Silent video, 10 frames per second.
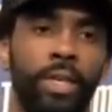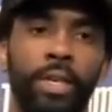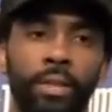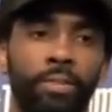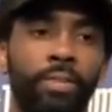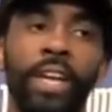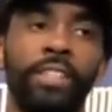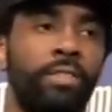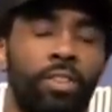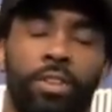The
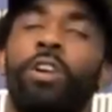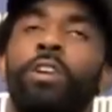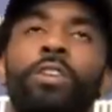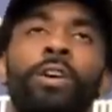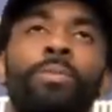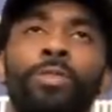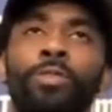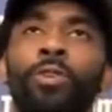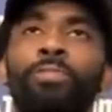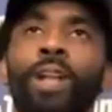fans aren't going to come on the
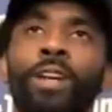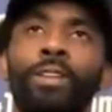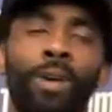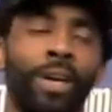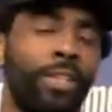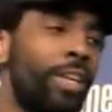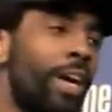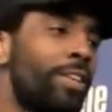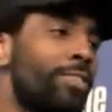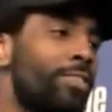court and block anybody's
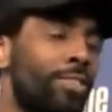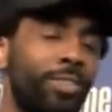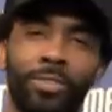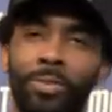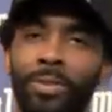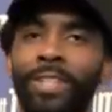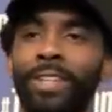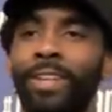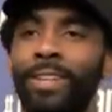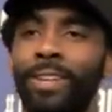shots or, or do
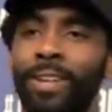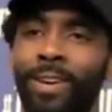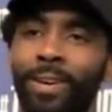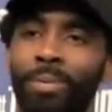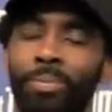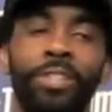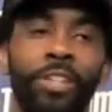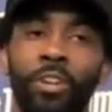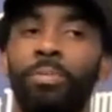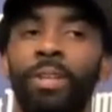anything, um, but
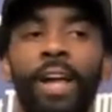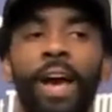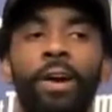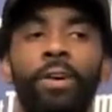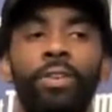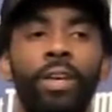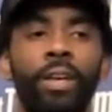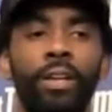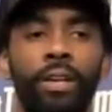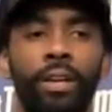they're going to be loud,
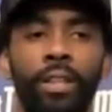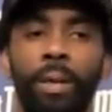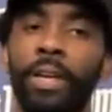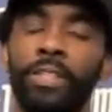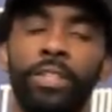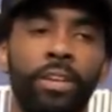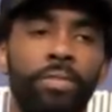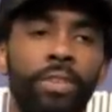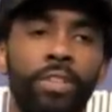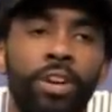and uh, that makes a
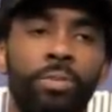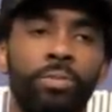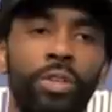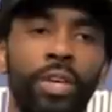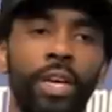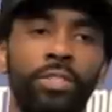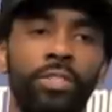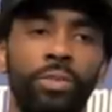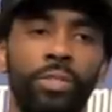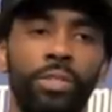difference in our communication.
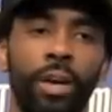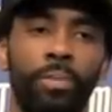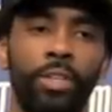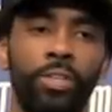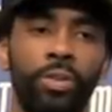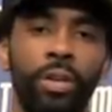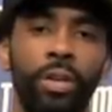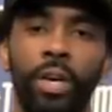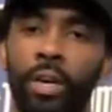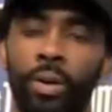So we just got to make sure
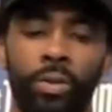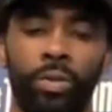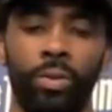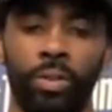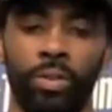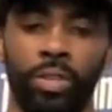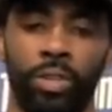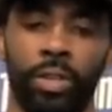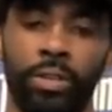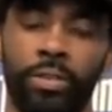doing those
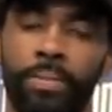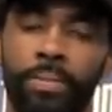little things.